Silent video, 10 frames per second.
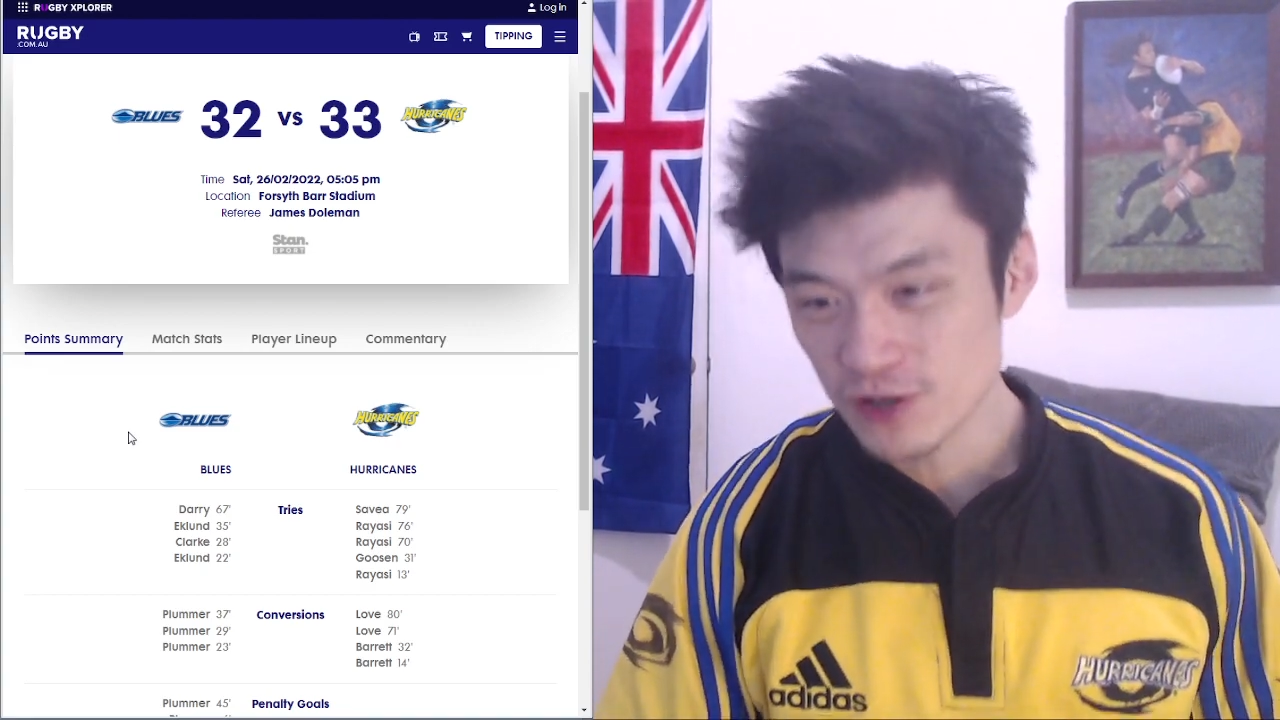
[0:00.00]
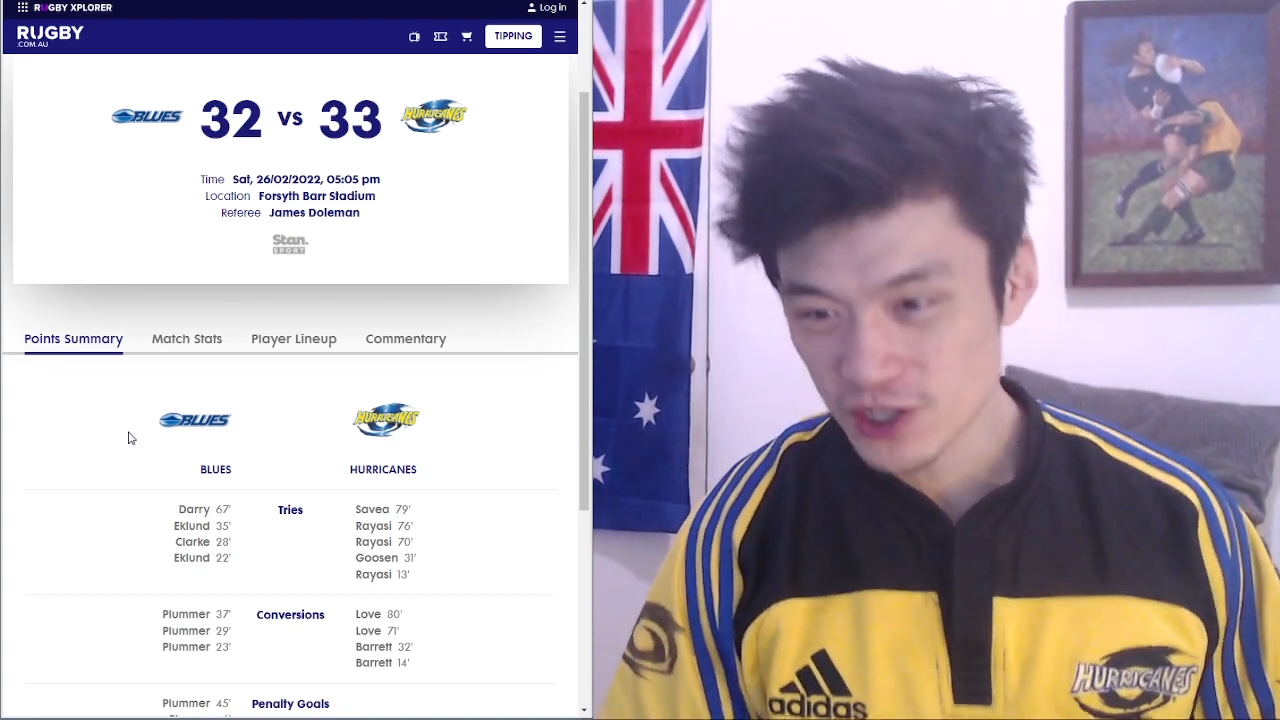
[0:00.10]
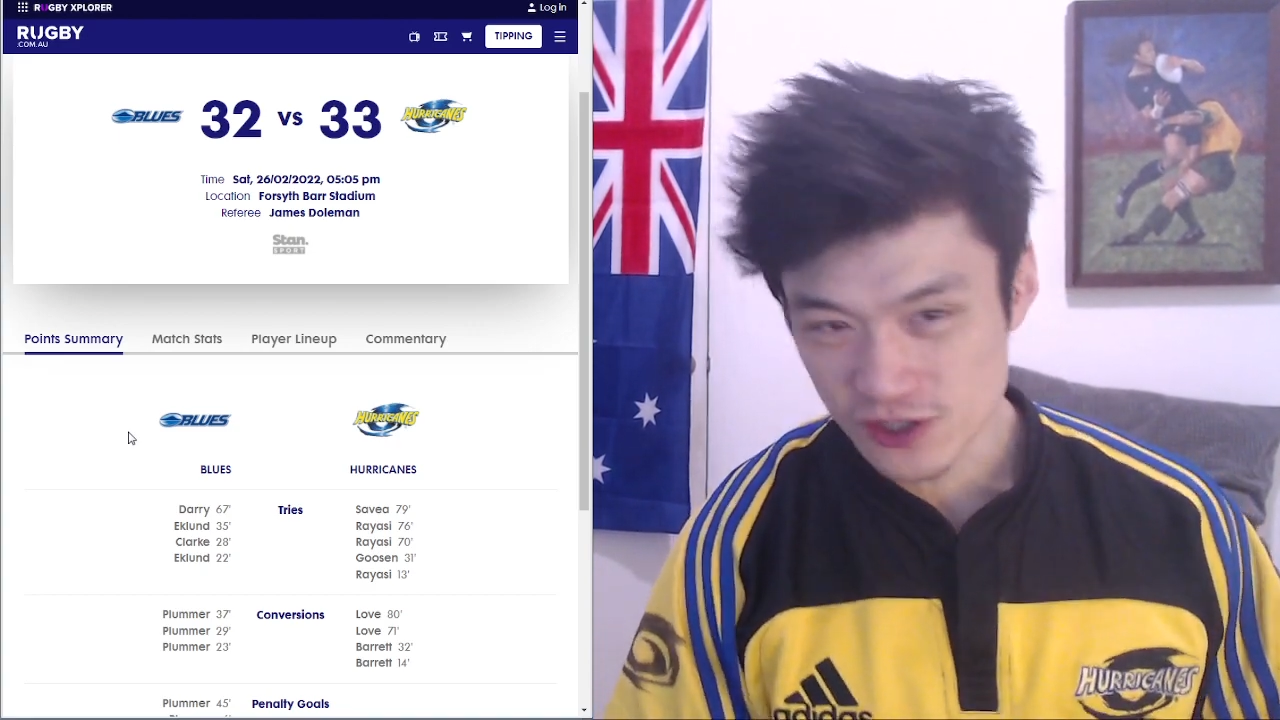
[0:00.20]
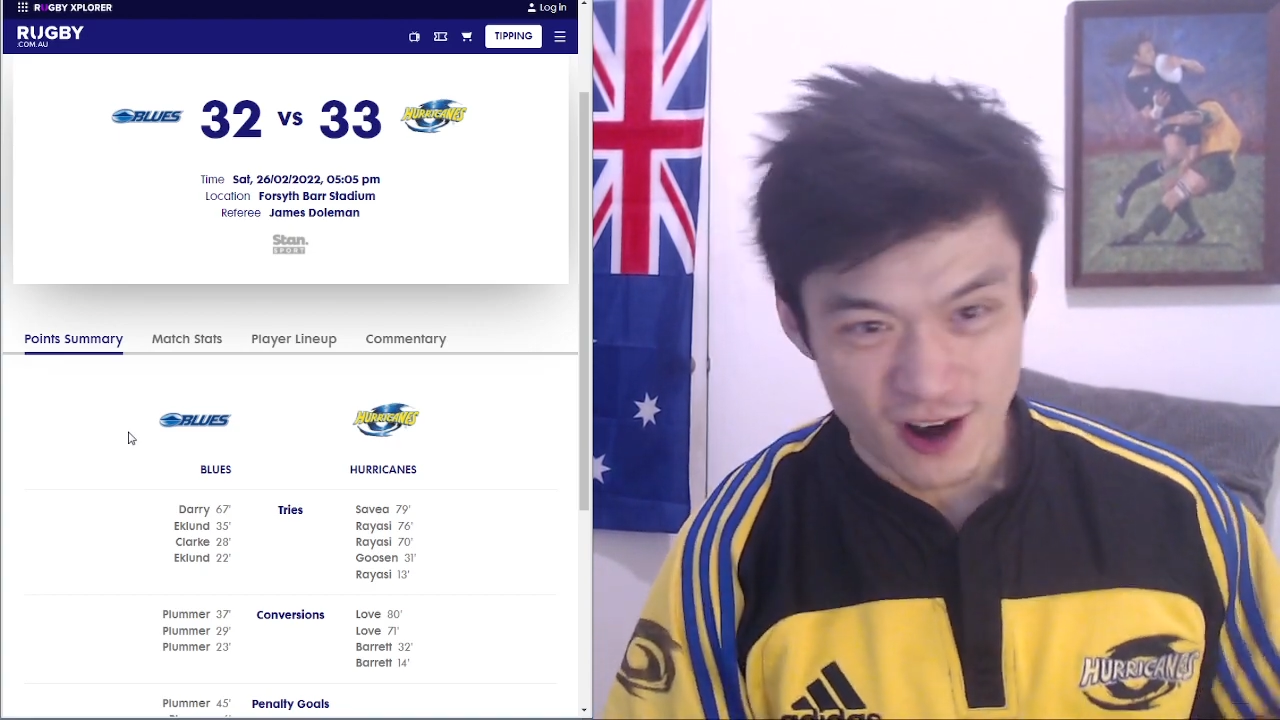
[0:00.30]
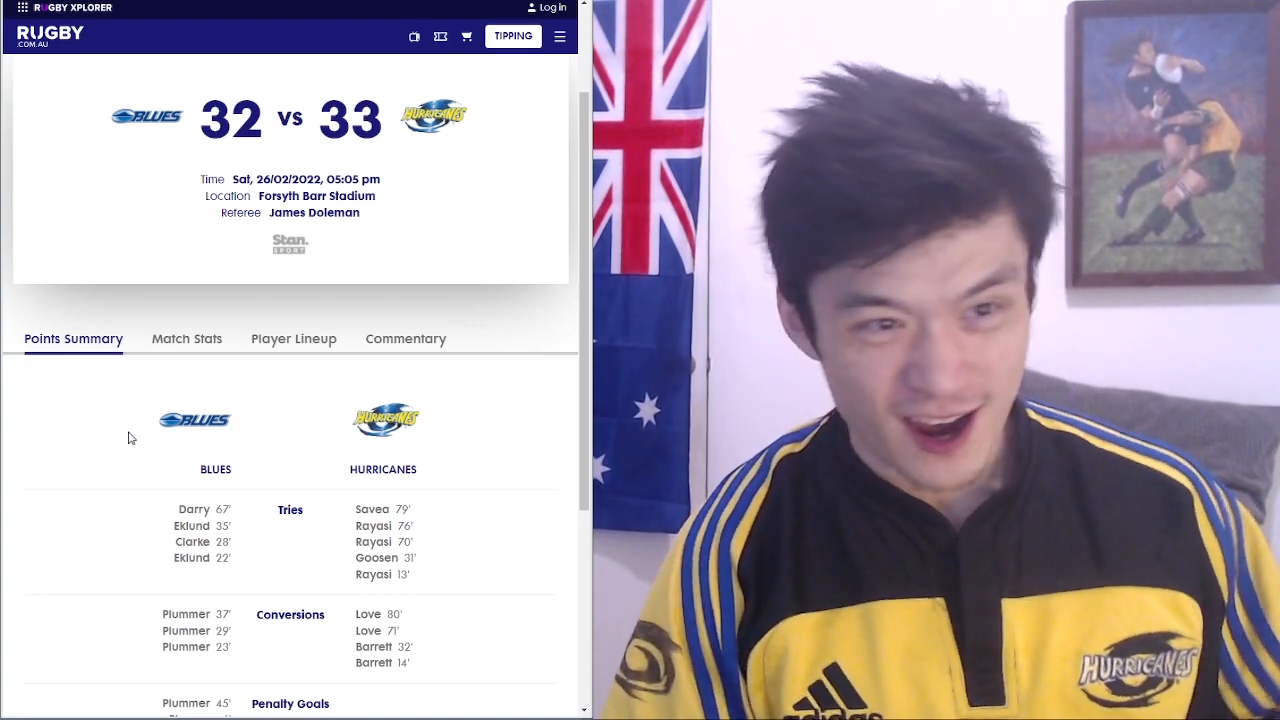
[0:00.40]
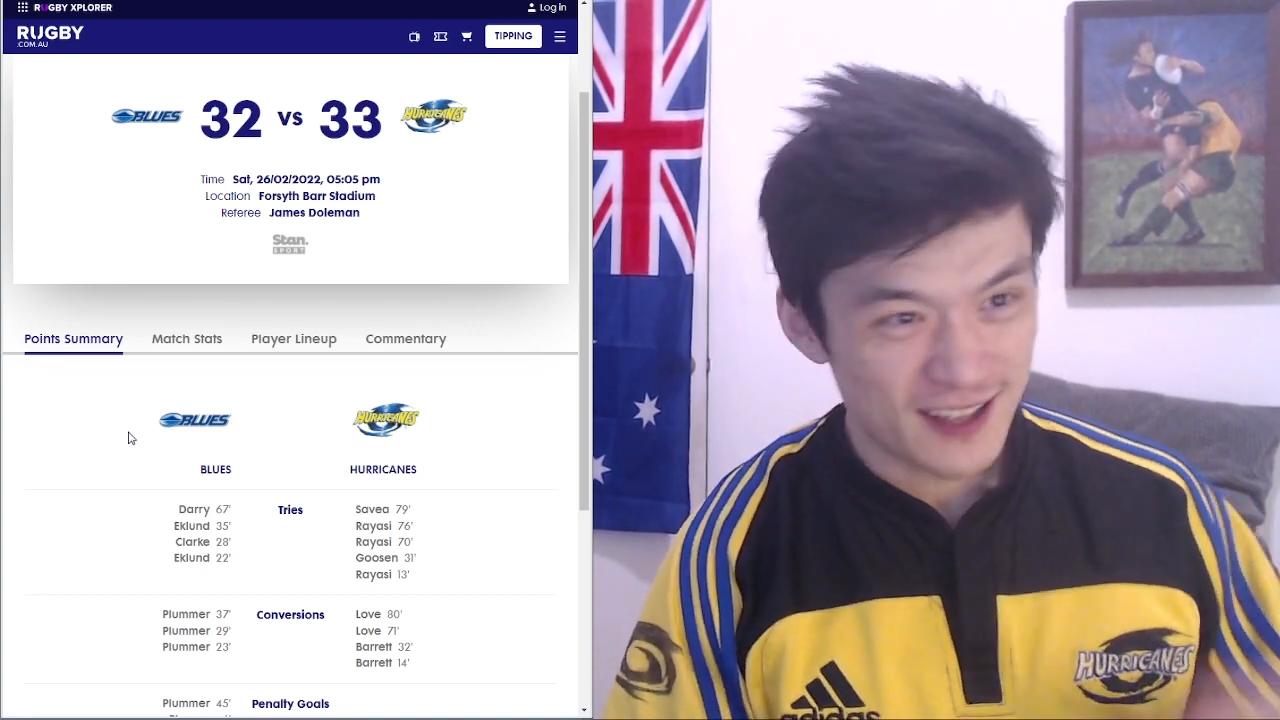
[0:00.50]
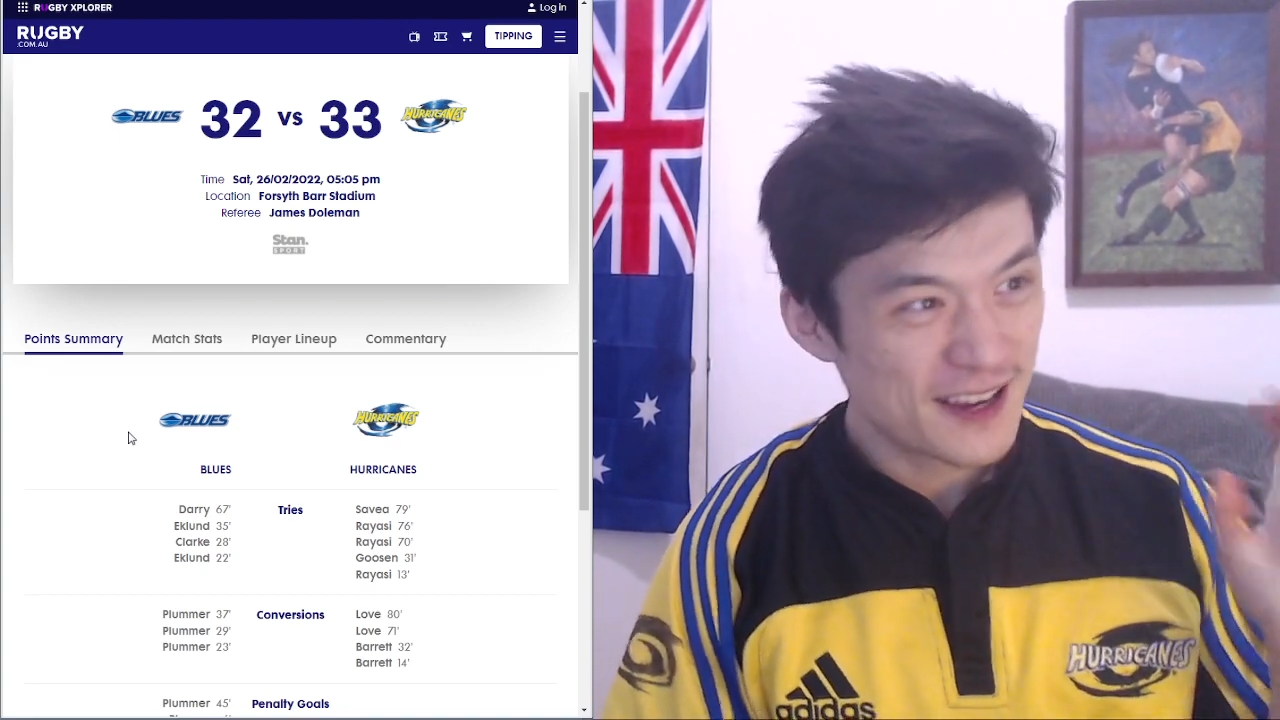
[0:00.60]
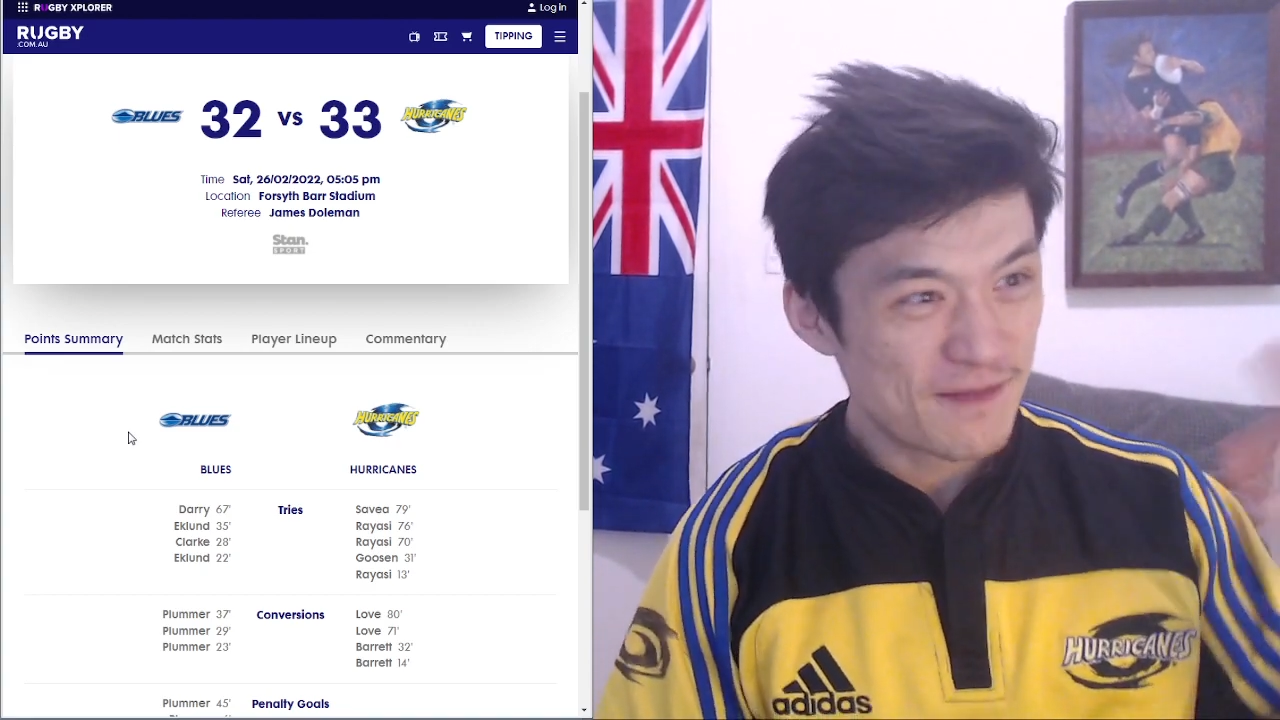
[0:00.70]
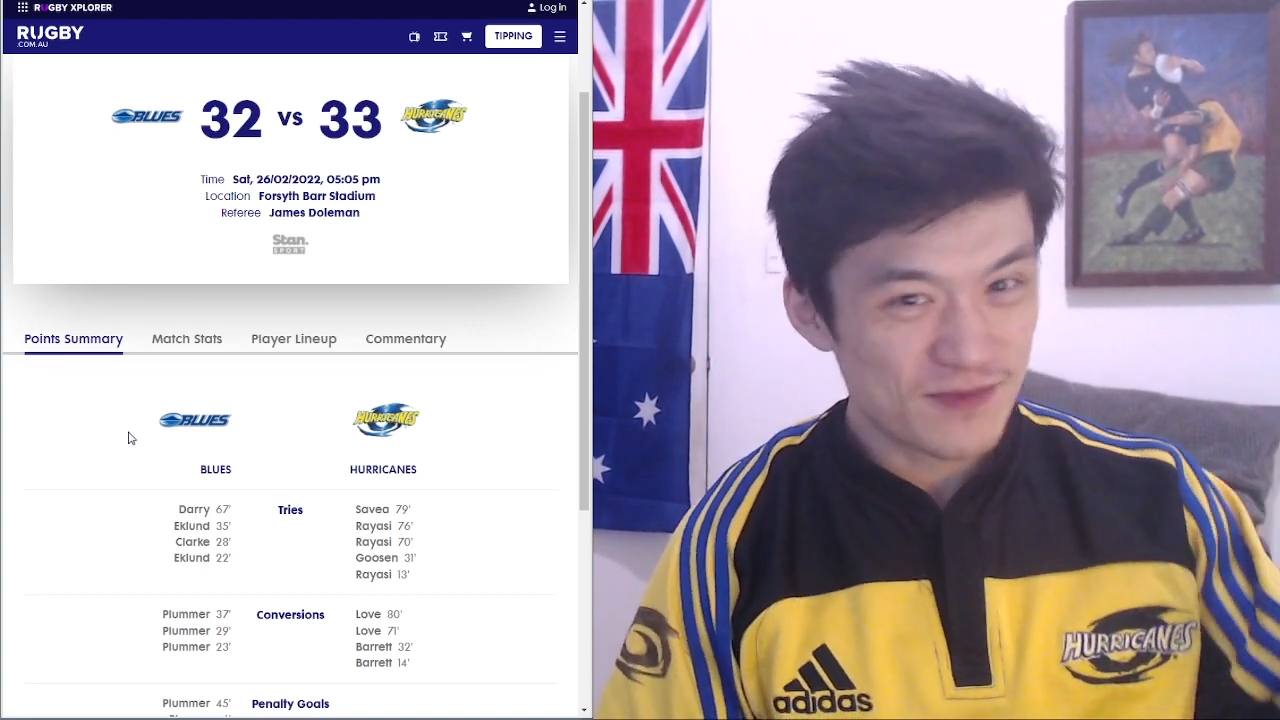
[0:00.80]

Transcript: strides,